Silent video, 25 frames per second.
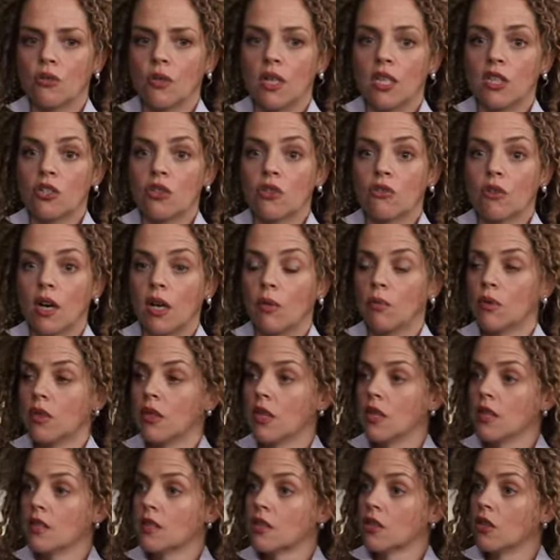integrate with
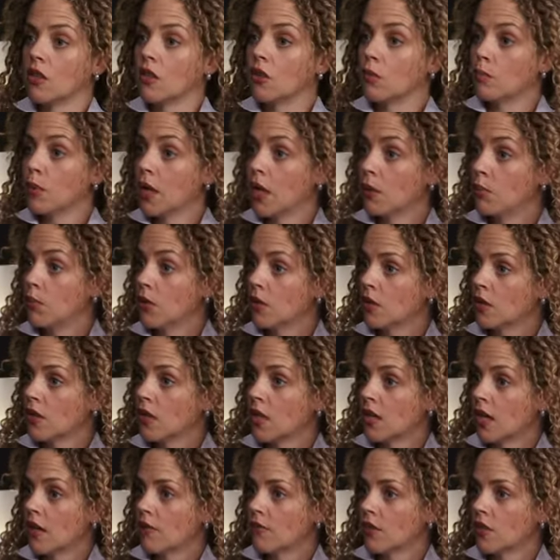things like your
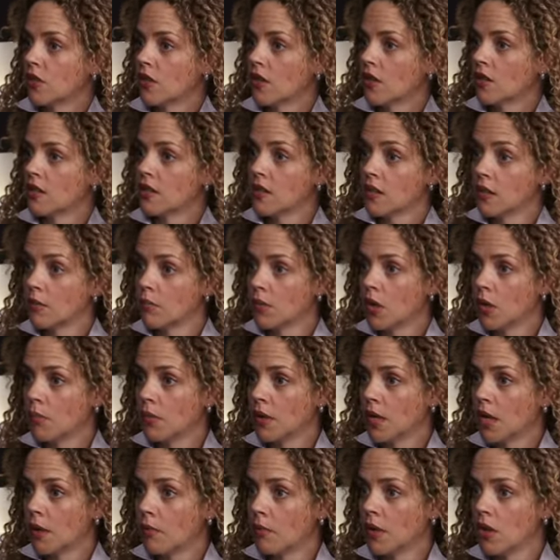pay-per-click advertising that might be
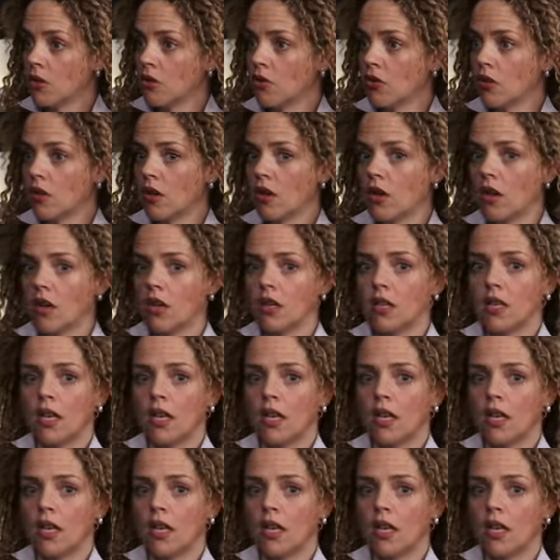happening online.